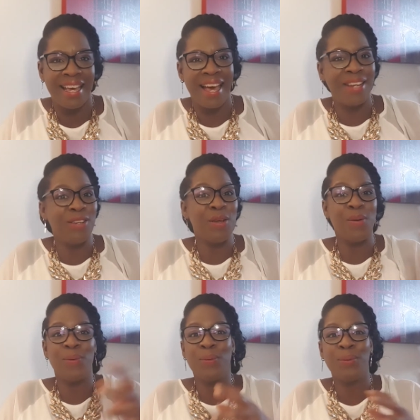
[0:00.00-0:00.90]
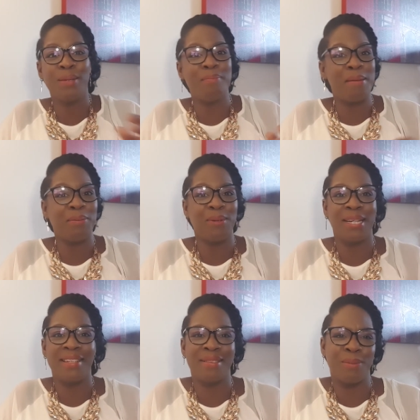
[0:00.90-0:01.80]
and know all the
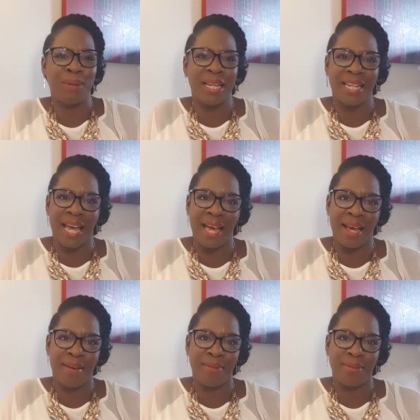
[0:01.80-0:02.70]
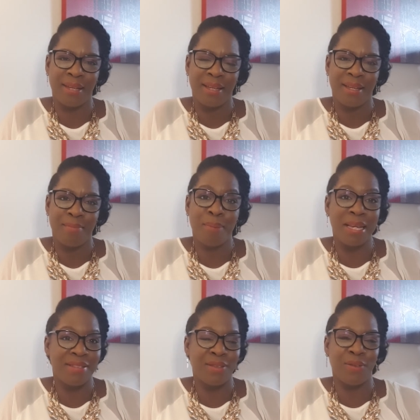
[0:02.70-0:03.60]
memories that we're going to have
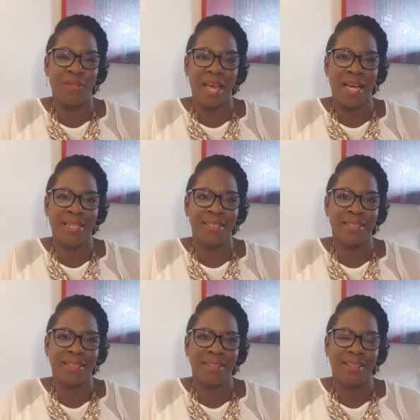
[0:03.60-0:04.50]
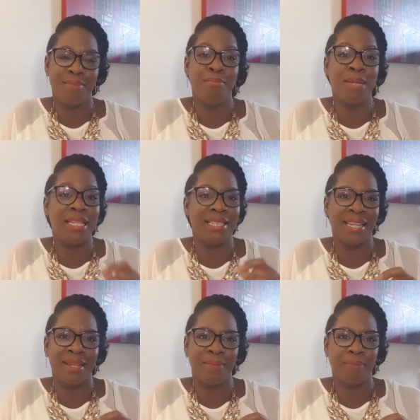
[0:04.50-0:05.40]
based on that
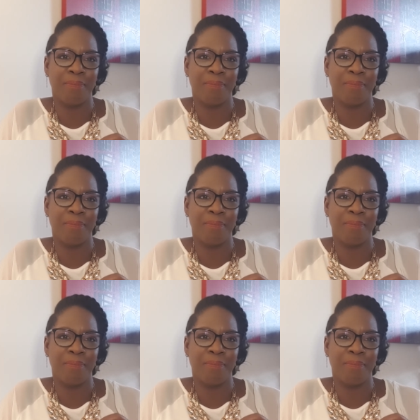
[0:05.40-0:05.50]
meeting.